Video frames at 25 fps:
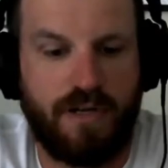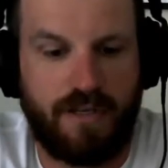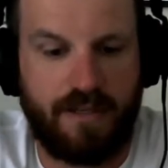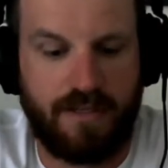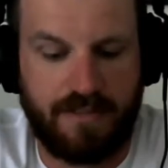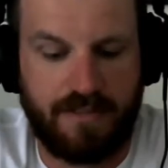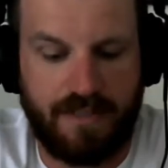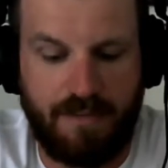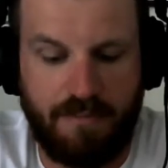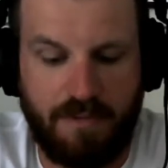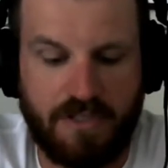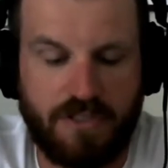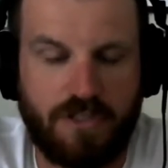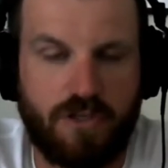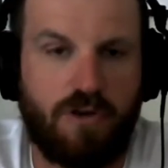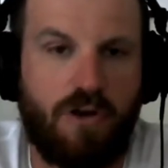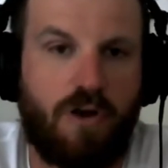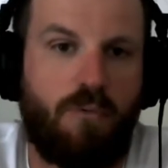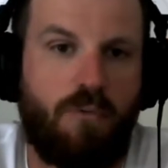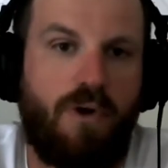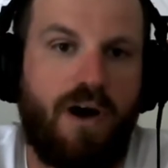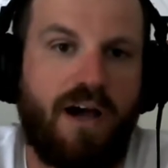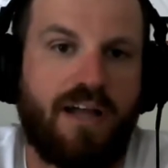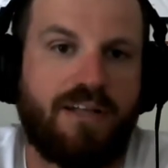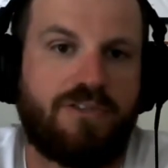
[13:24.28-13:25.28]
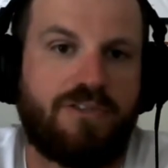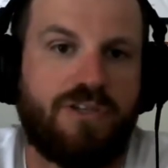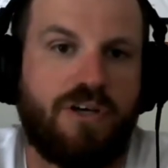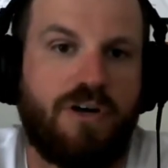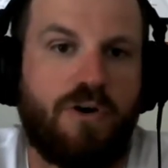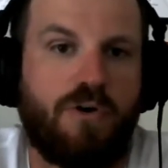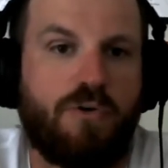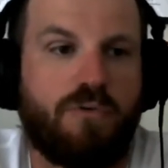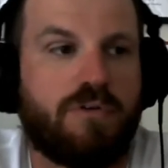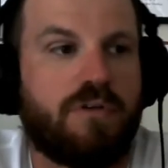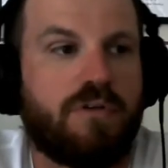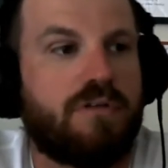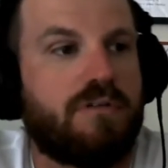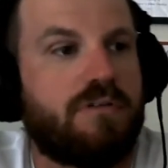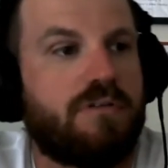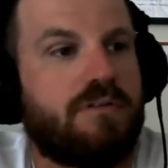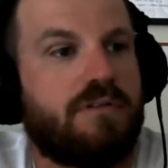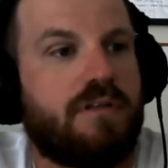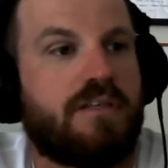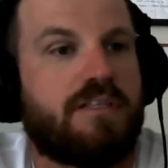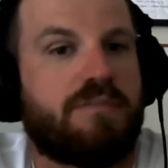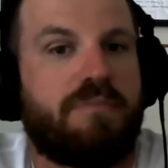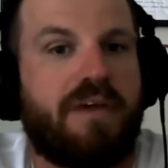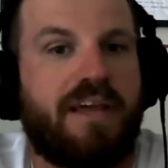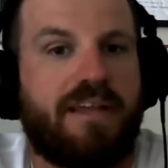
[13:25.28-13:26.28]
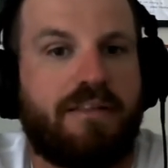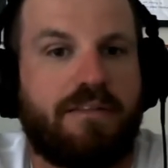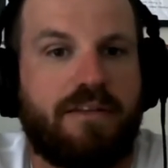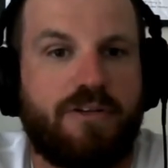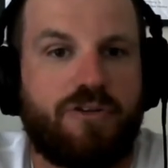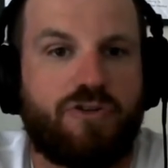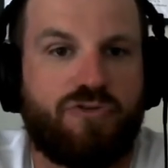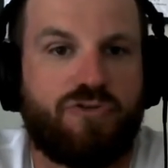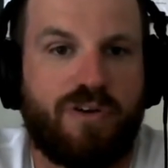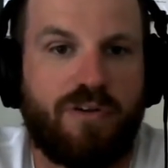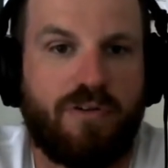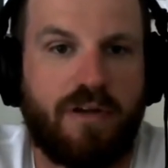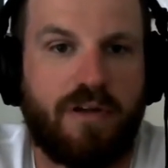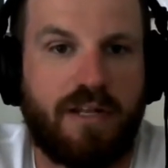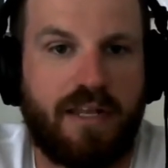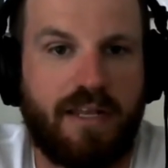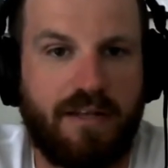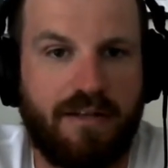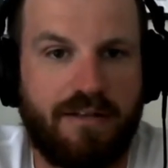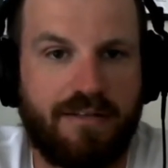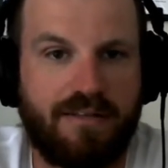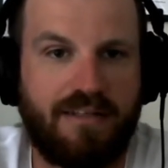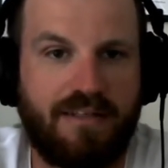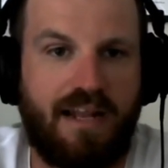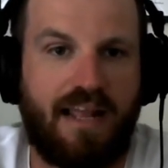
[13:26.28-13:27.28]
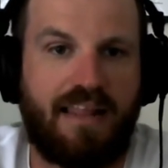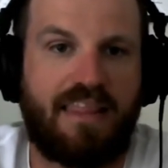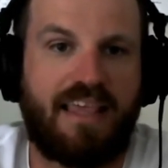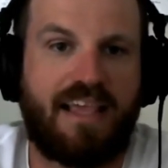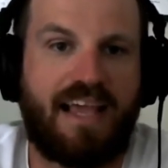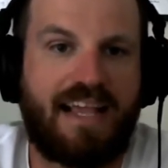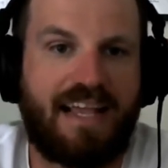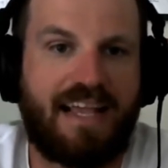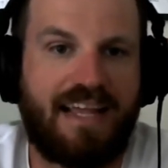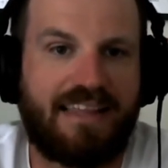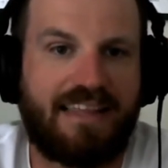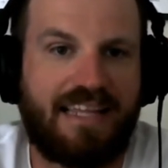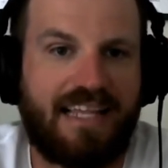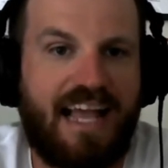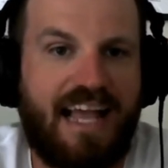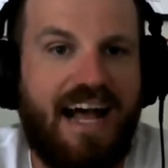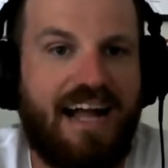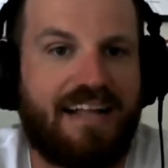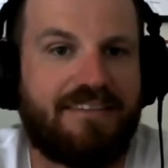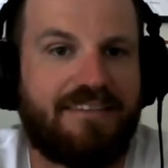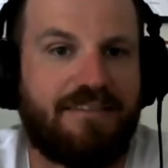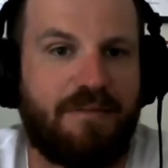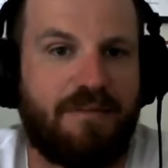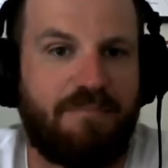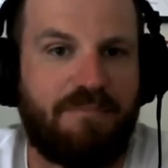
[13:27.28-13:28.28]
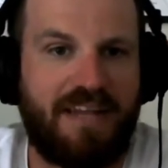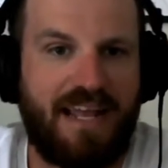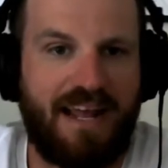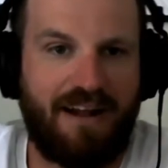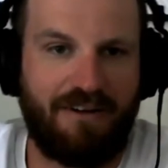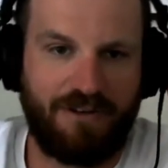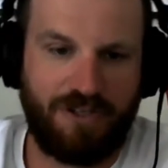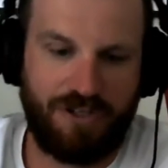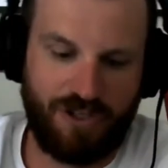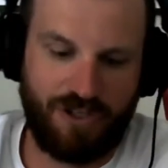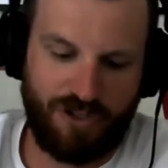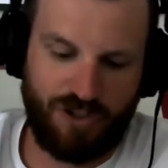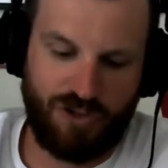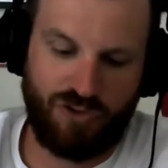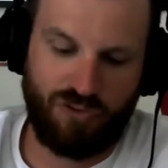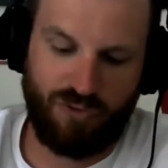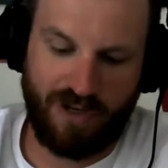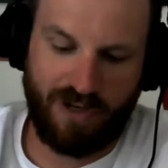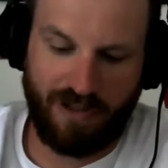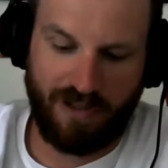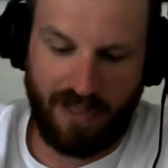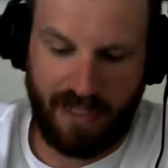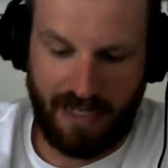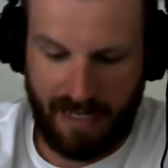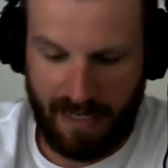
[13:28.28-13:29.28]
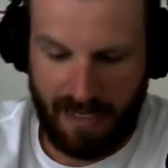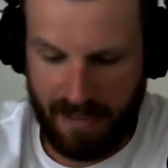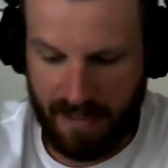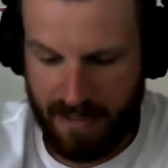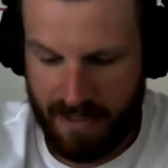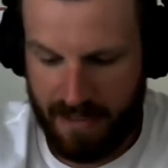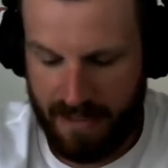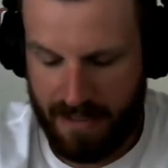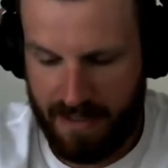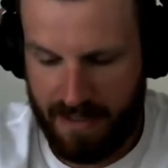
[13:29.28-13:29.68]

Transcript: it, because I'm installing wide zone. It's mainly drilling it. I think I got the concept down. It's just drilling it.